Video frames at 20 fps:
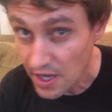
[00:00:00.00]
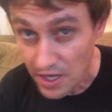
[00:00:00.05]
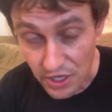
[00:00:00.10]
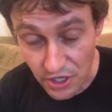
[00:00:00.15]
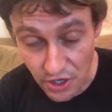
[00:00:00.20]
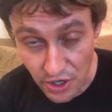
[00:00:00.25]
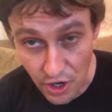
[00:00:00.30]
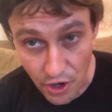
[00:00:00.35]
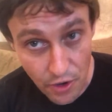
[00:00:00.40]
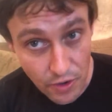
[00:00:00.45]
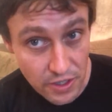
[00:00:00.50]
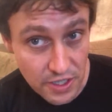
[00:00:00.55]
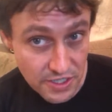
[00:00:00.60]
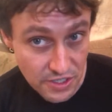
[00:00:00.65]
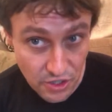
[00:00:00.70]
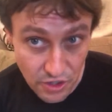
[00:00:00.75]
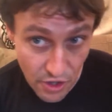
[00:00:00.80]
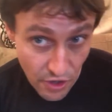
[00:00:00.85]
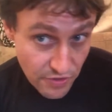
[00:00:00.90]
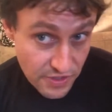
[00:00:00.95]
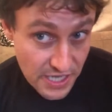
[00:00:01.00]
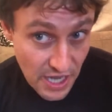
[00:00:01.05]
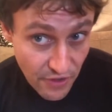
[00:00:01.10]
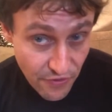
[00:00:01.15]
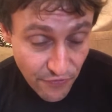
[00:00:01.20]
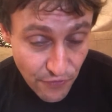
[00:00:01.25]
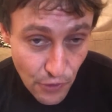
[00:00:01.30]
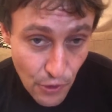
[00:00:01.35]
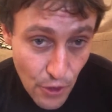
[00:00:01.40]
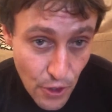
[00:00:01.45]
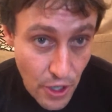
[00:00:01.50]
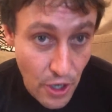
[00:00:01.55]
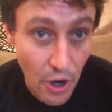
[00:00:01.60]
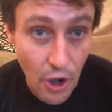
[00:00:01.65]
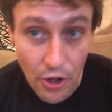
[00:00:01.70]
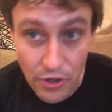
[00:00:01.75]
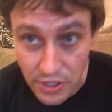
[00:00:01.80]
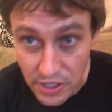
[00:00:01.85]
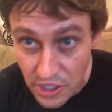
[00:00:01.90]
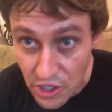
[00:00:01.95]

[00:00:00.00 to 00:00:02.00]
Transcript: you know, because you know South Florida, all the